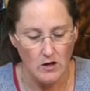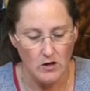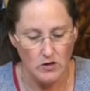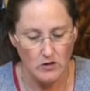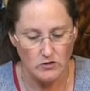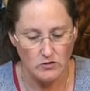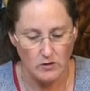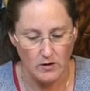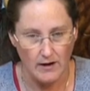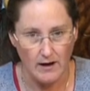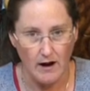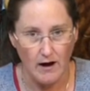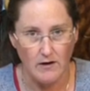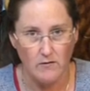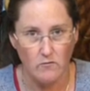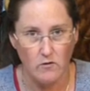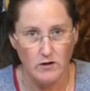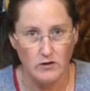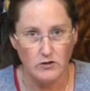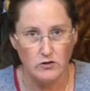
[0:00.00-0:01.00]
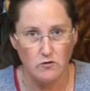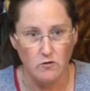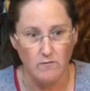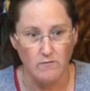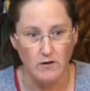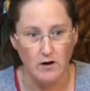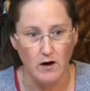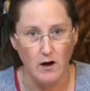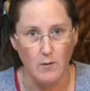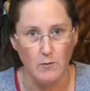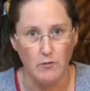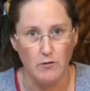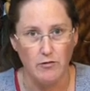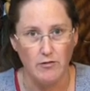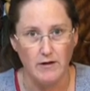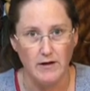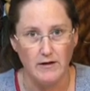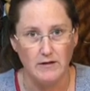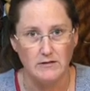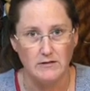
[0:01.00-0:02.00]
So I kind of wanted to go over a couple
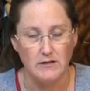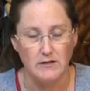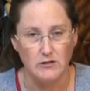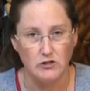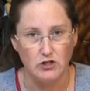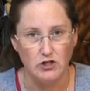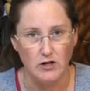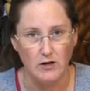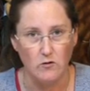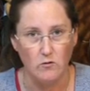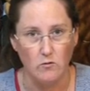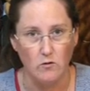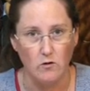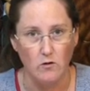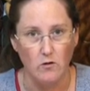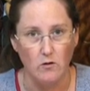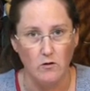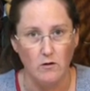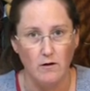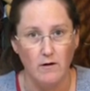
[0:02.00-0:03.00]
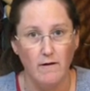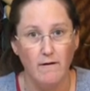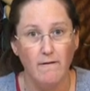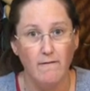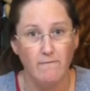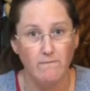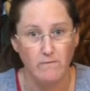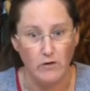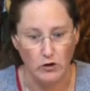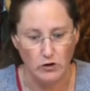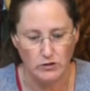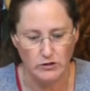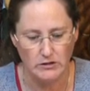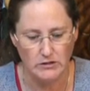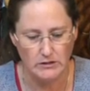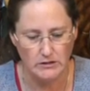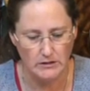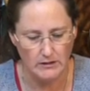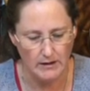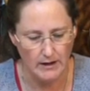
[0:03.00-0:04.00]
things in general
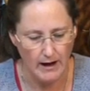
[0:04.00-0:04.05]
first.